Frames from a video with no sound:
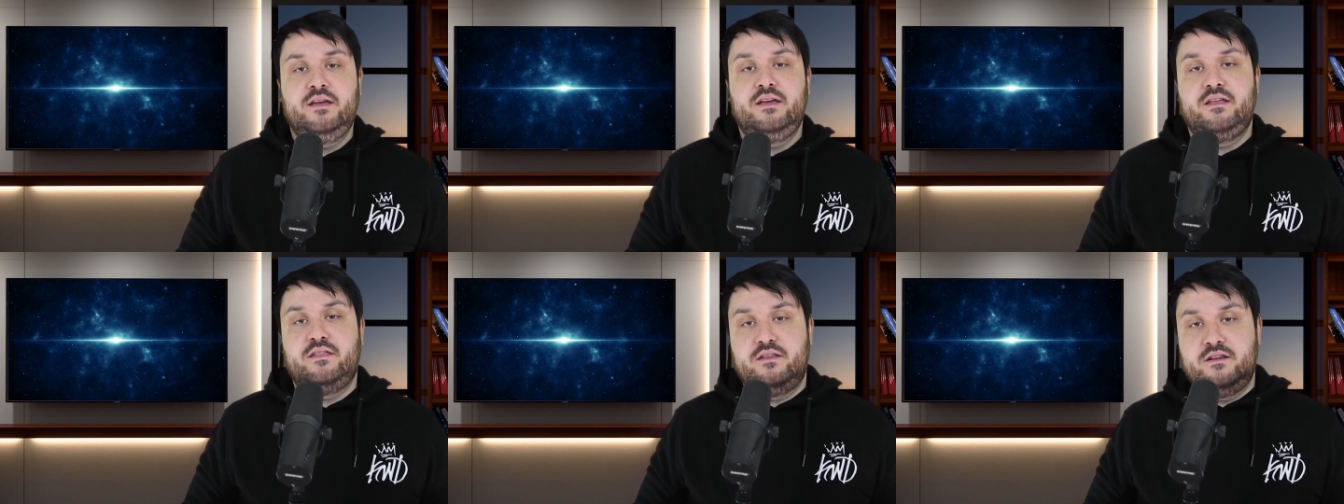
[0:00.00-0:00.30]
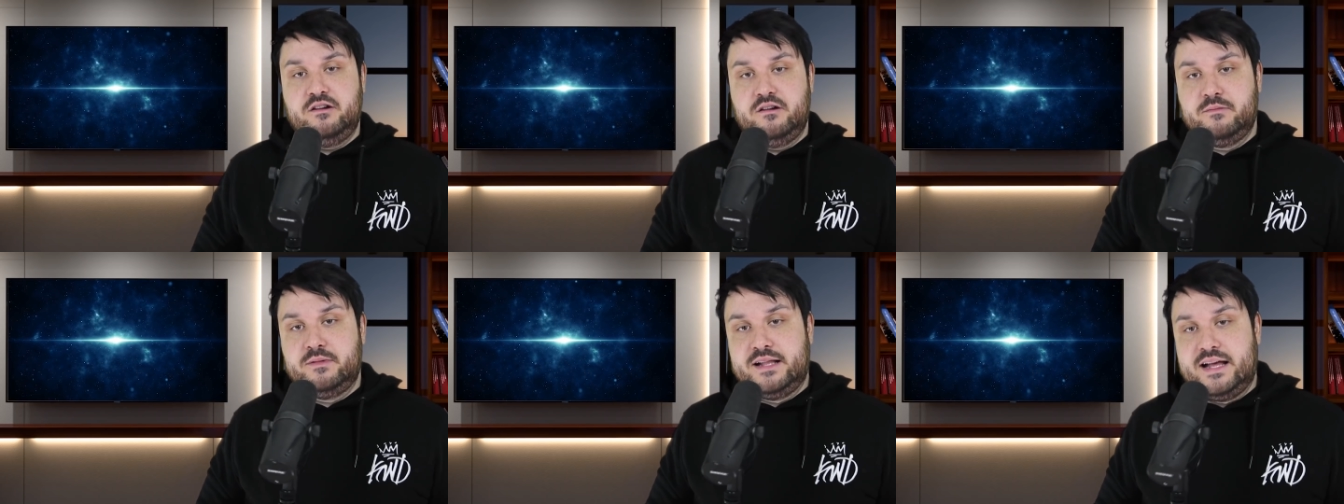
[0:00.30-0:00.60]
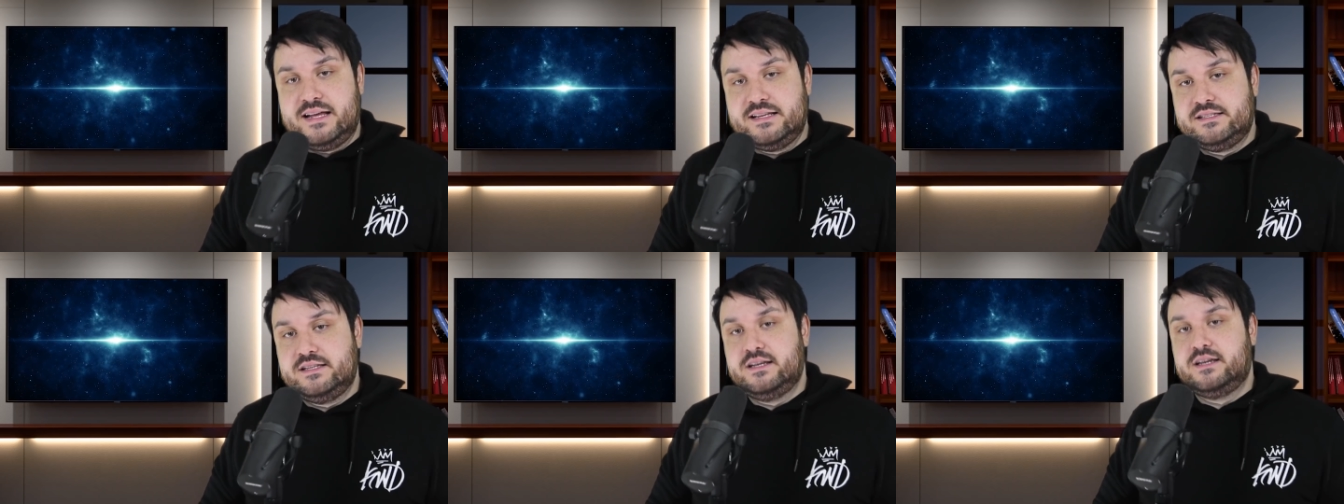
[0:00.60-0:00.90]
Ethereum
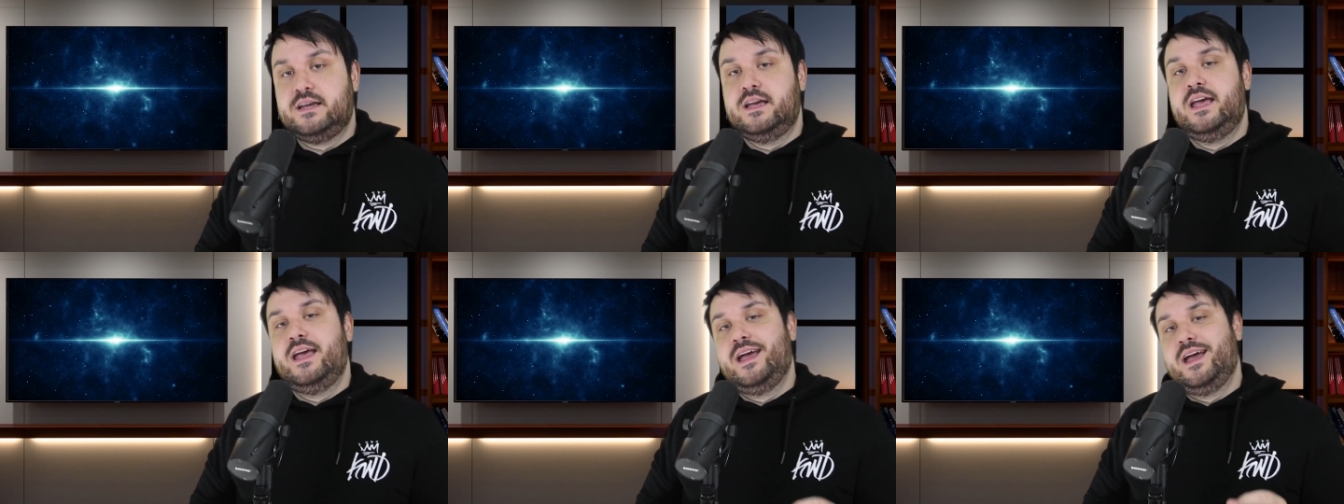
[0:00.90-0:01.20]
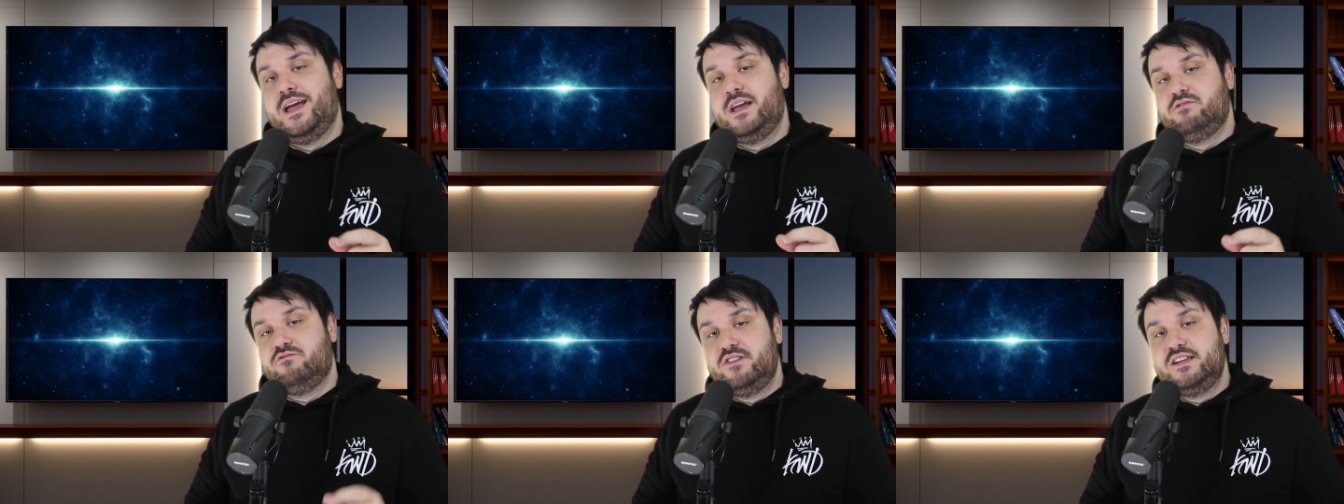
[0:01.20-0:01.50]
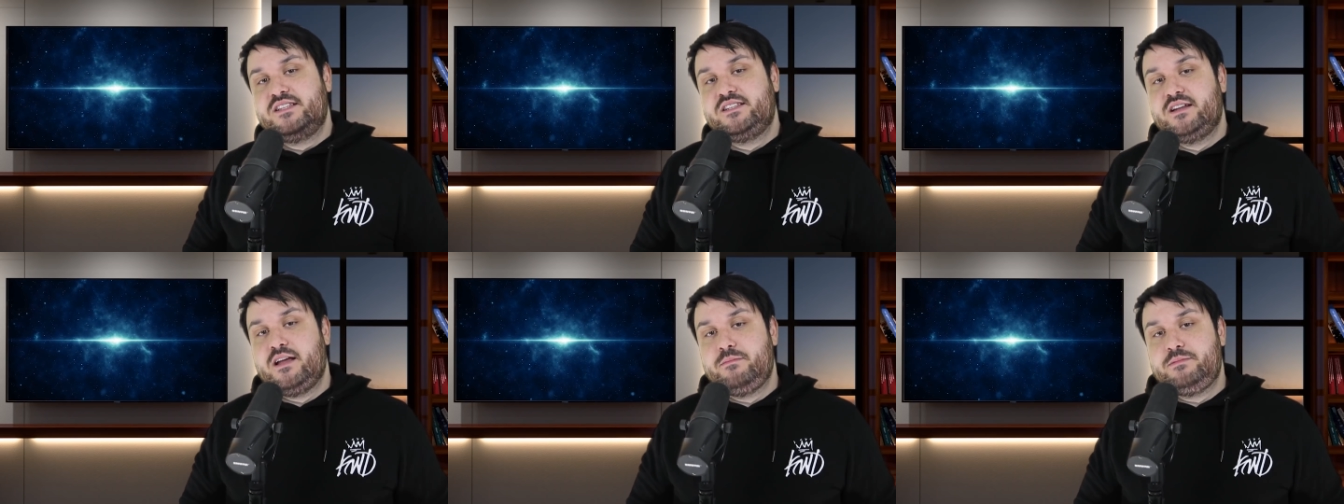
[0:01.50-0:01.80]
Classic, and
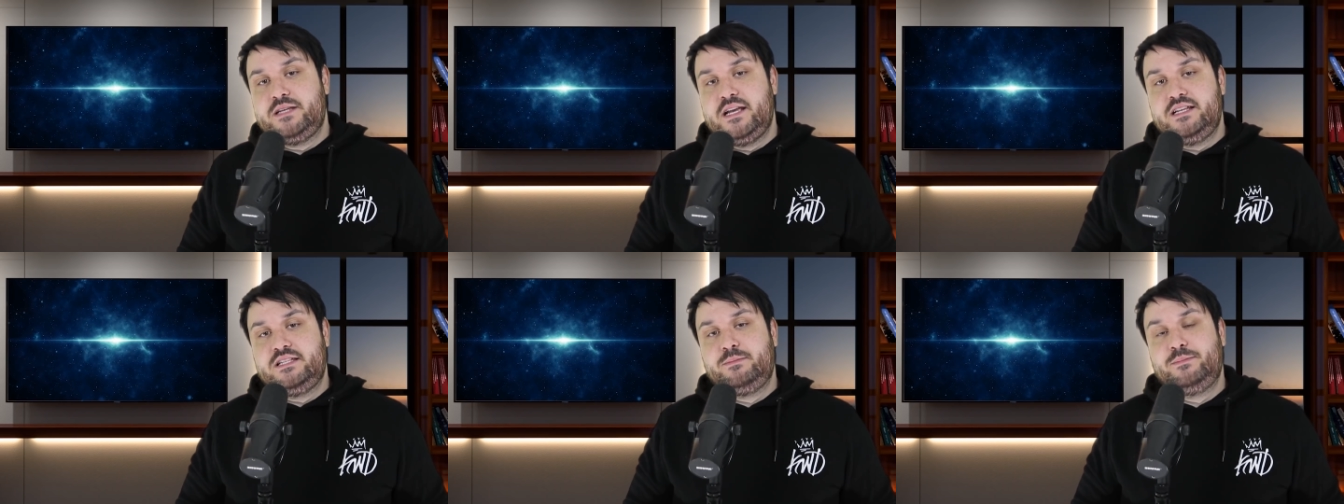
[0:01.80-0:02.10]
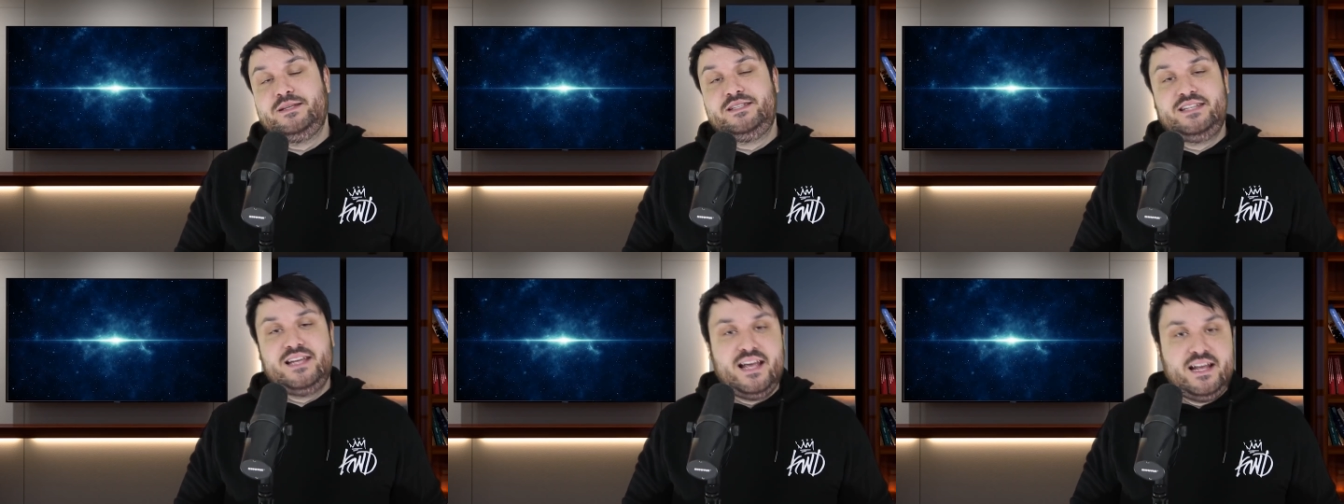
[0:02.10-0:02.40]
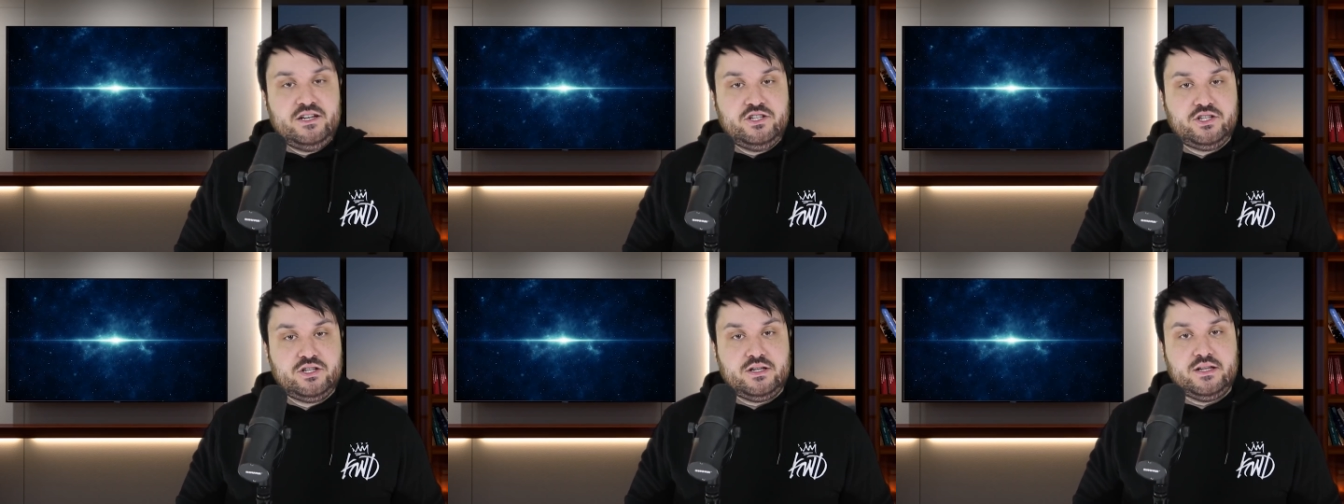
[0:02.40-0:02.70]
recent updates
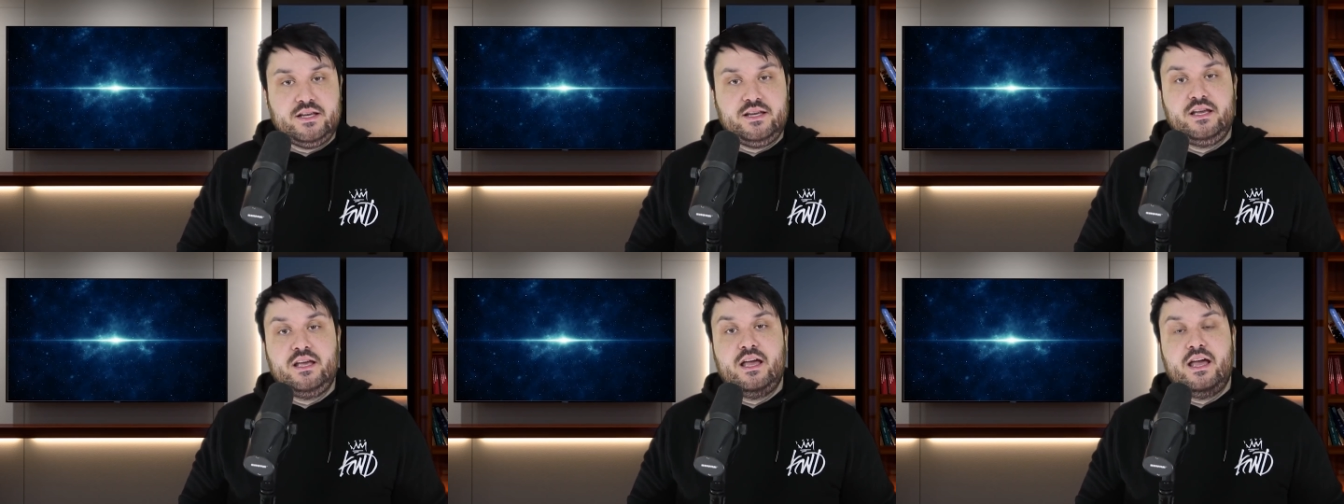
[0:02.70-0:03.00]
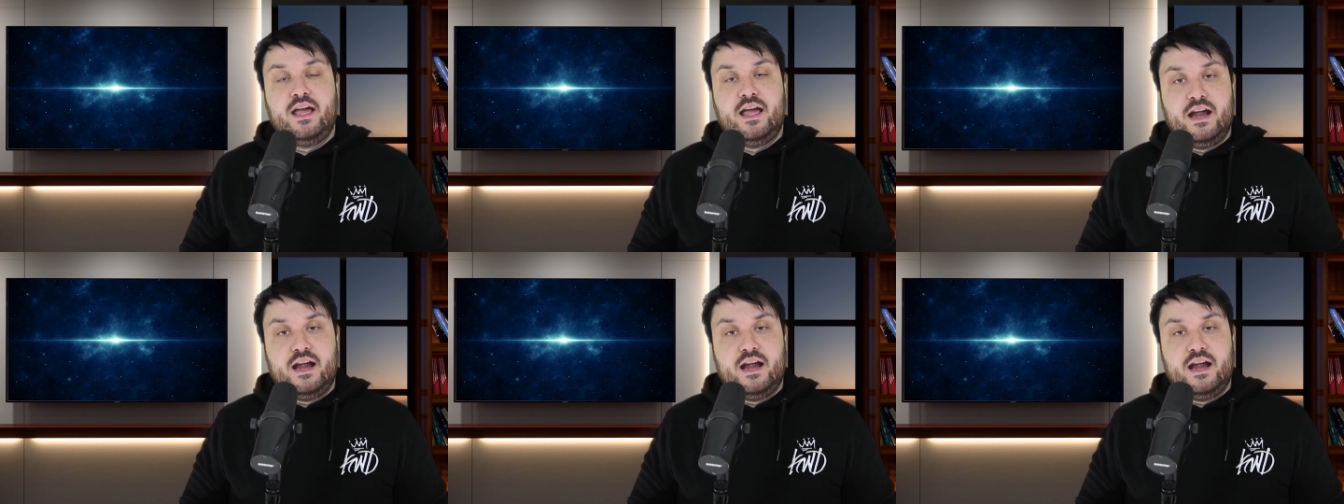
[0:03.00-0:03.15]
potentially